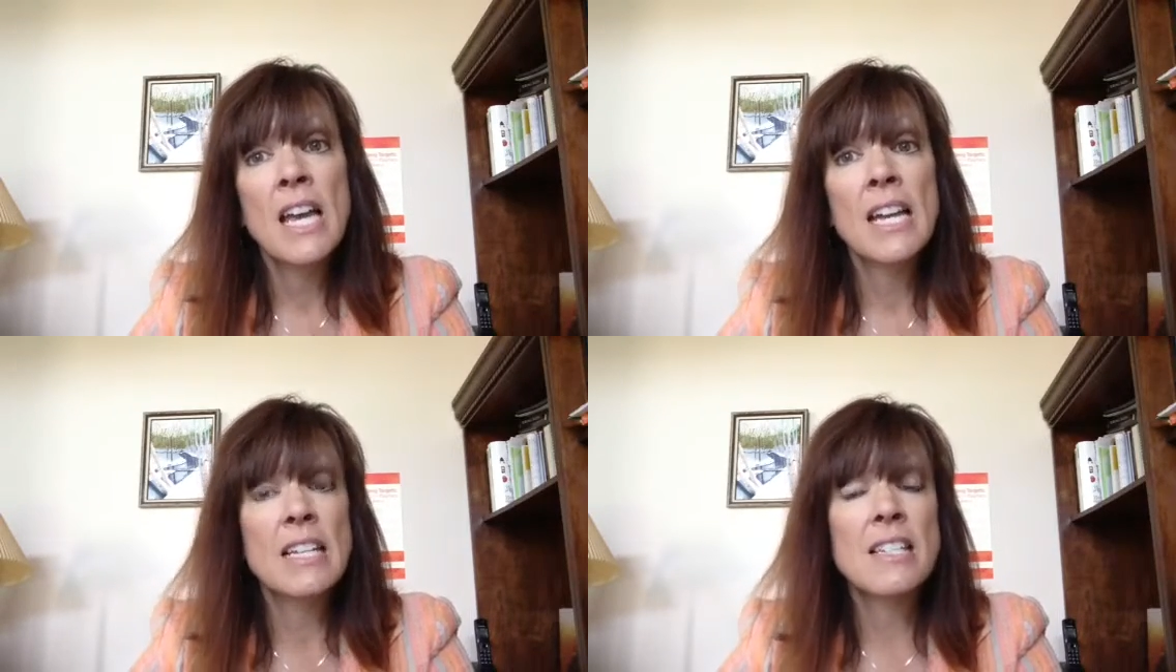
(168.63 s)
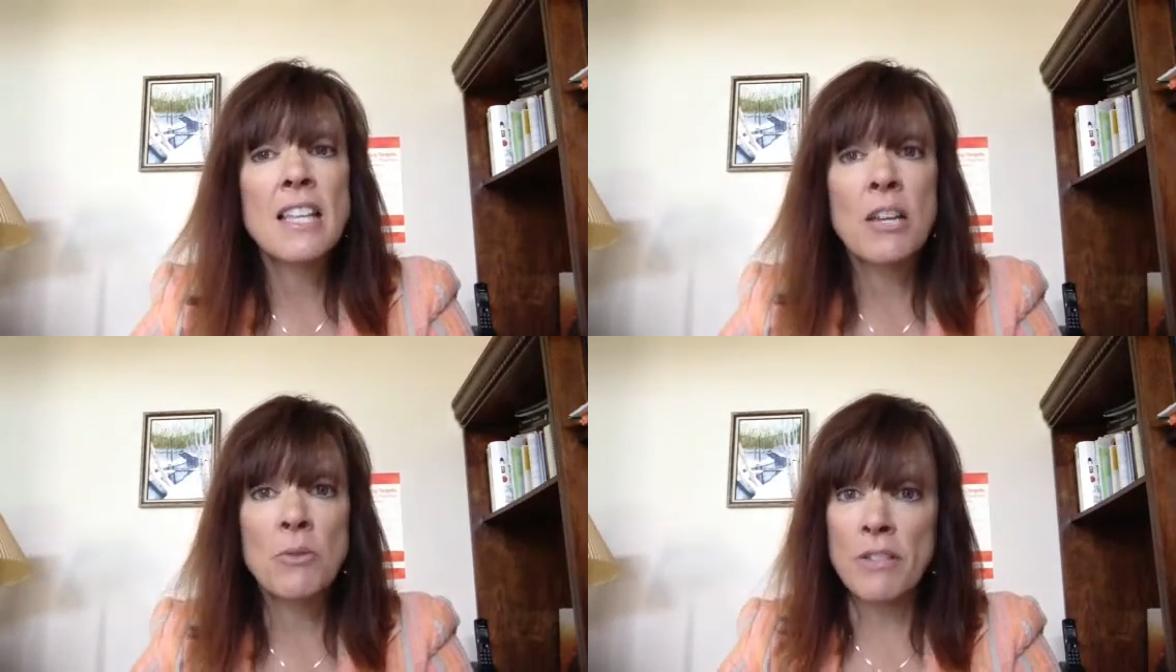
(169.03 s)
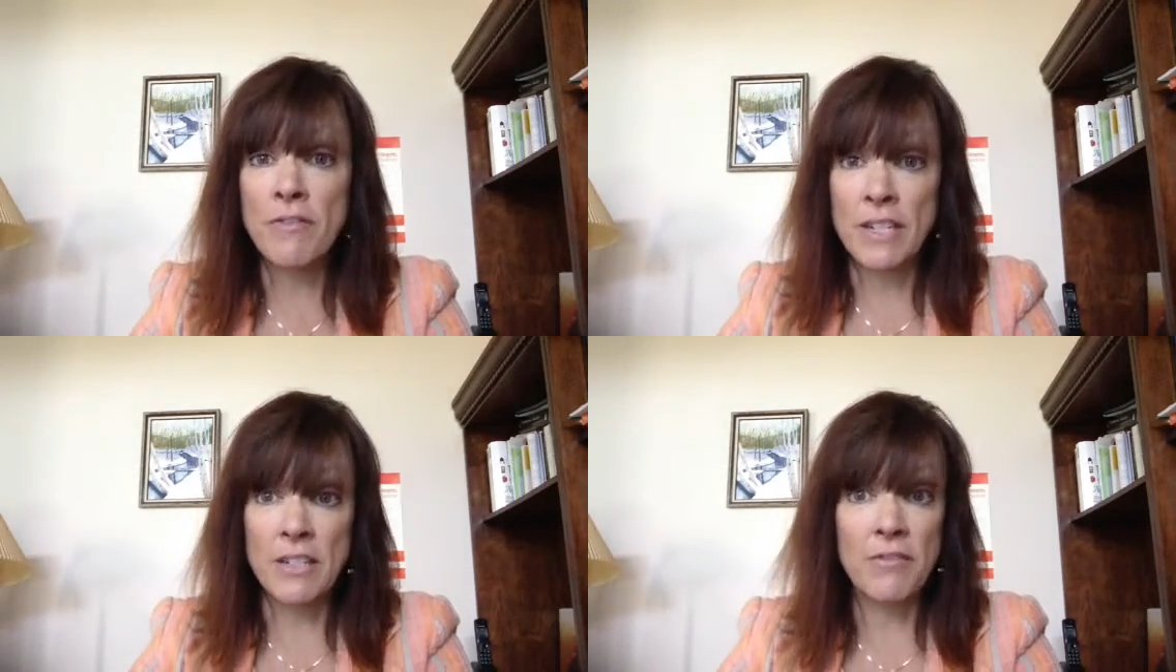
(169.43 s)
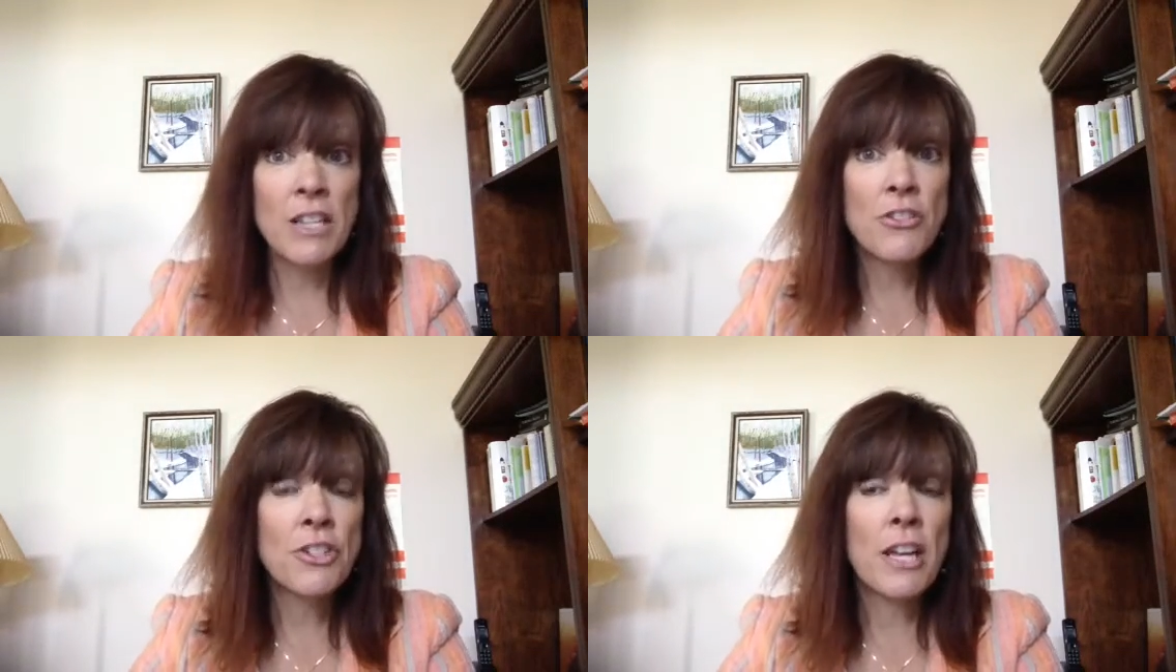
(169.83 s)
An essay that was effective
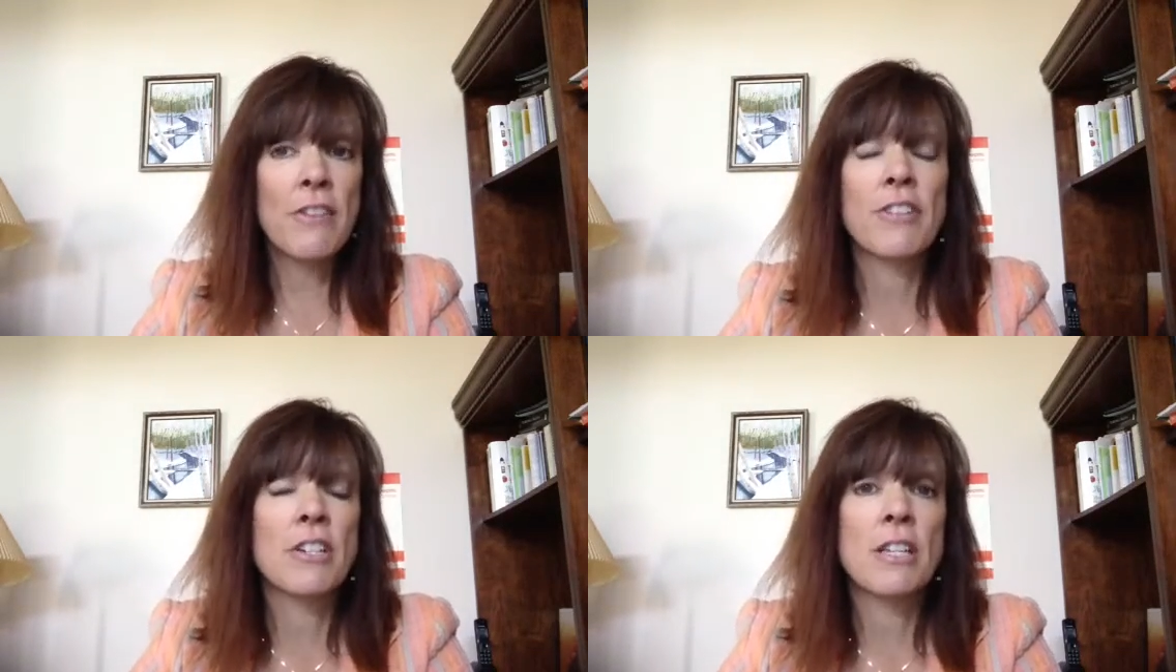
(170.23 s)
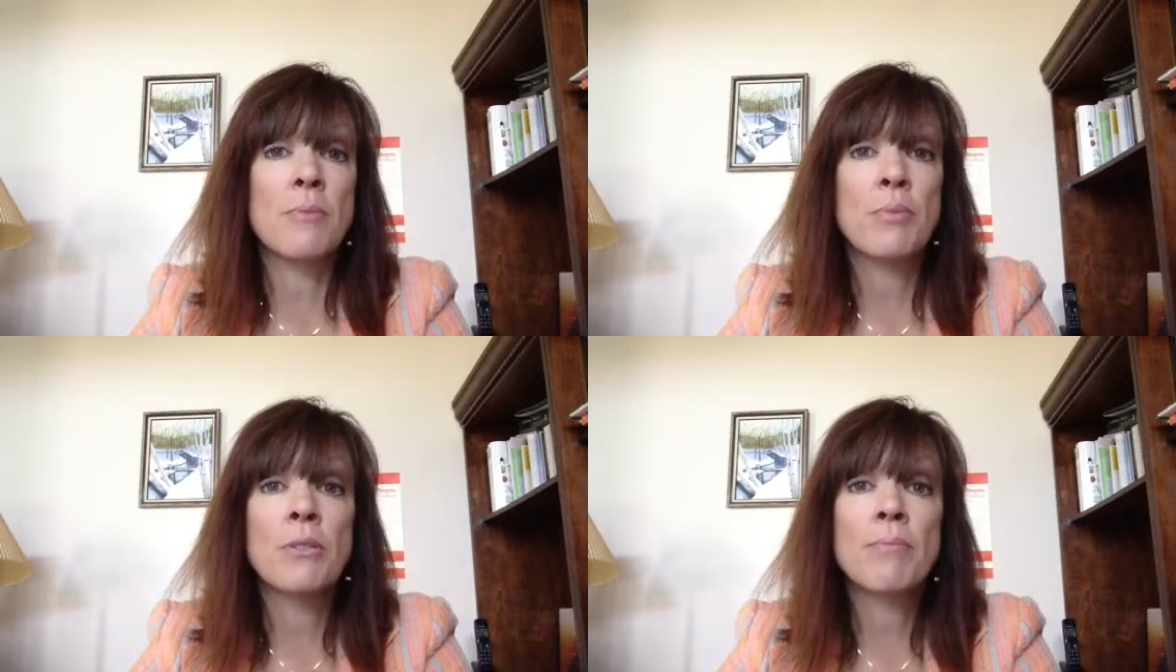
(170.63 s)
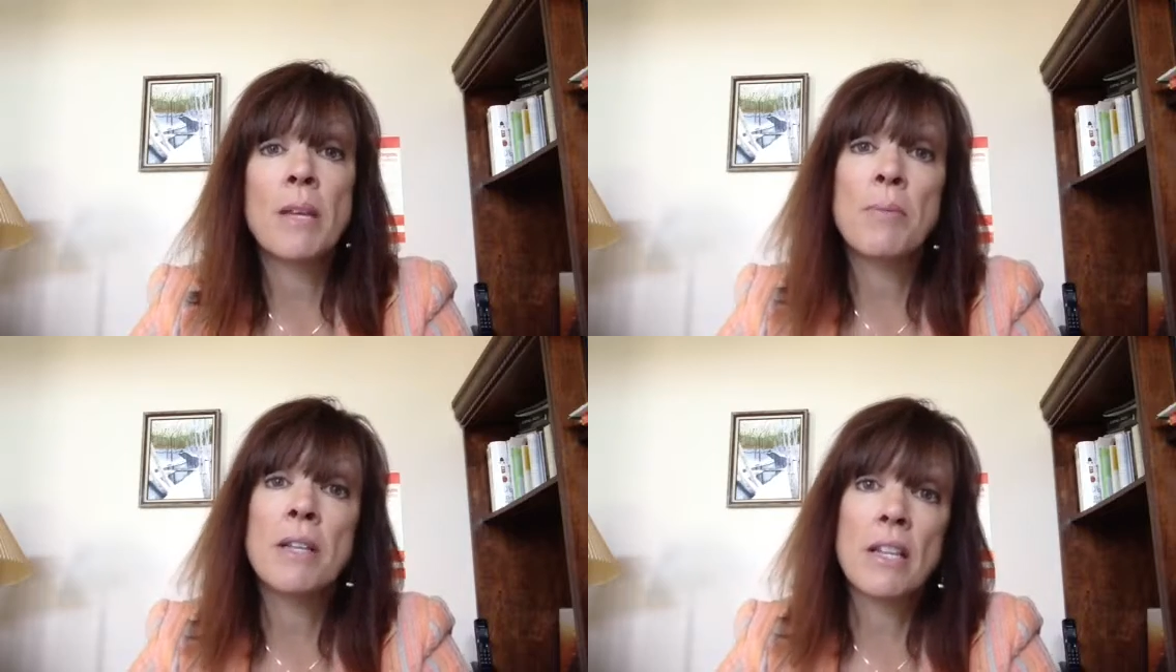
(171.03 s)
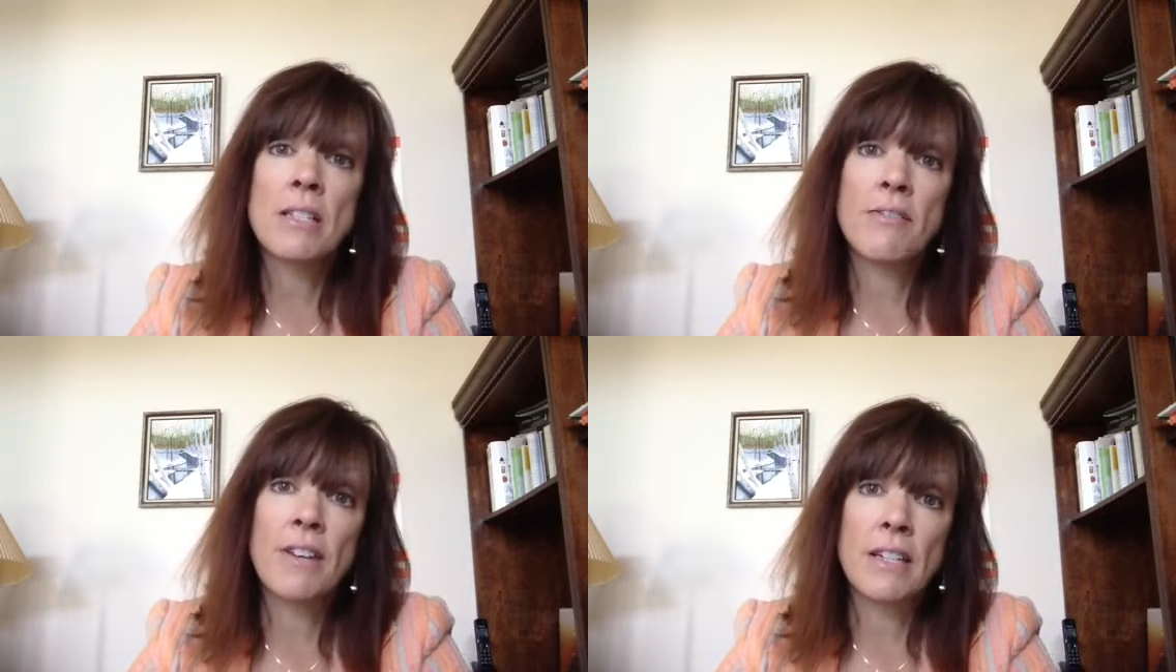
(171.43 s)
yesterday, for example, may be
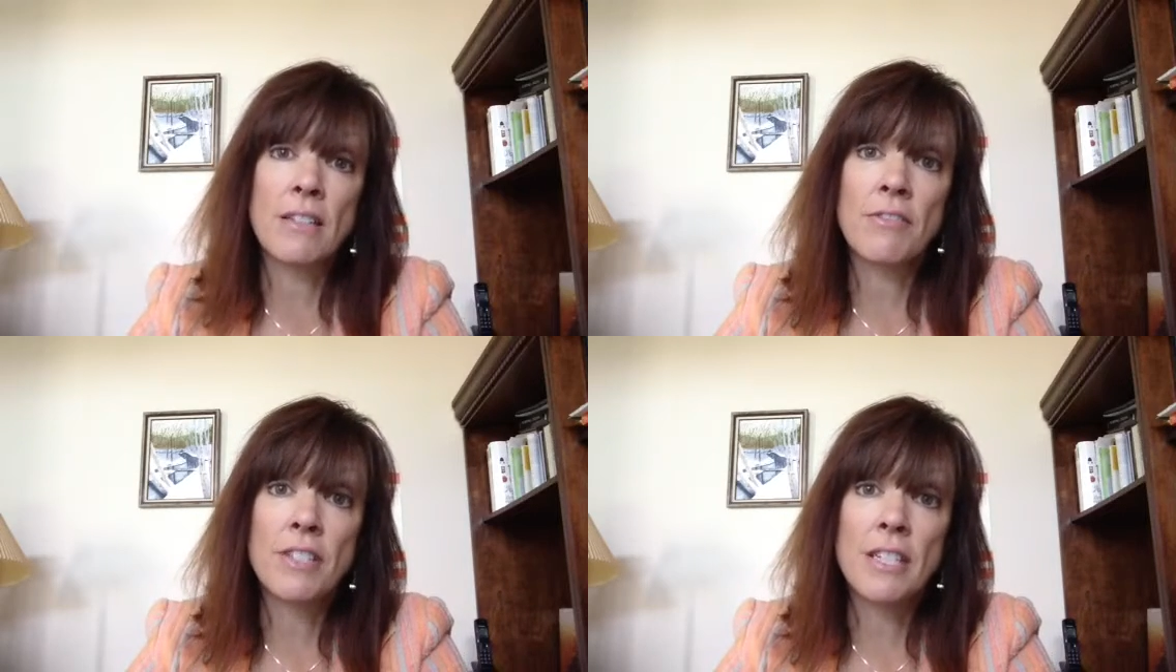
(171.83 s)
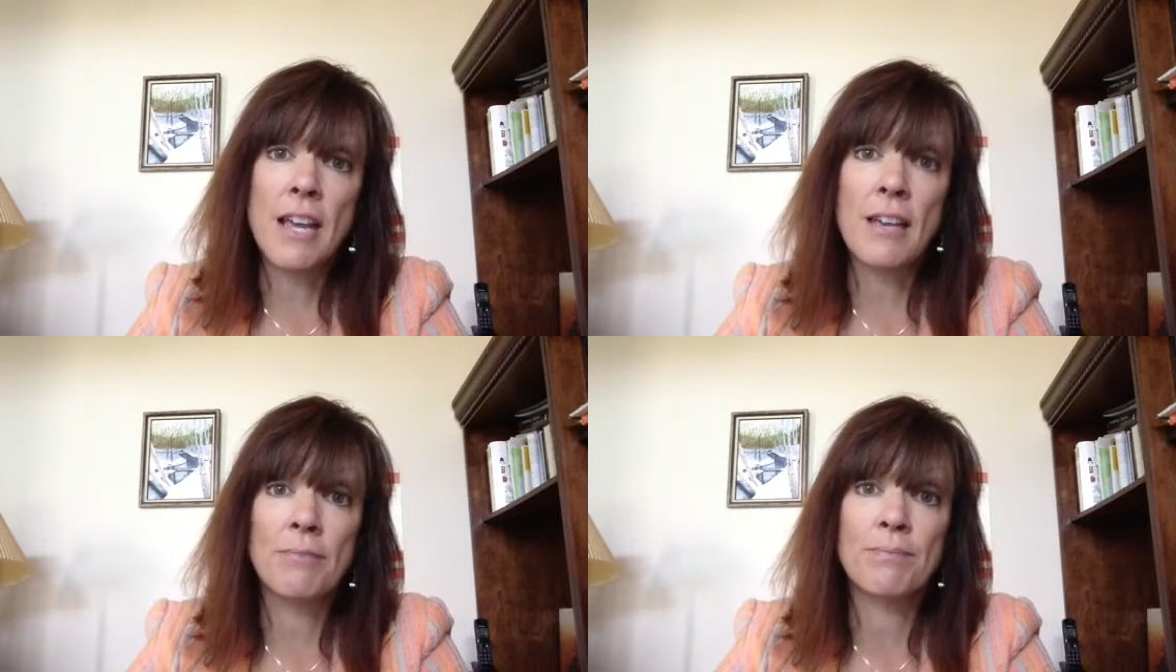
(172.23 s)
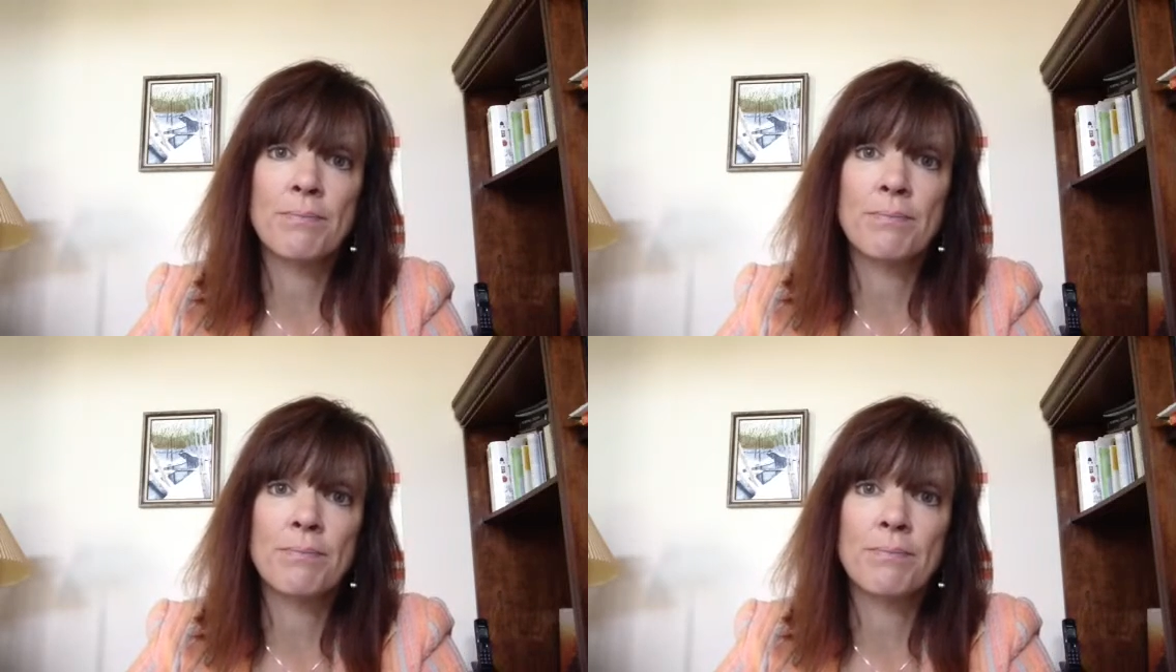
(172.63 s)
less effective today.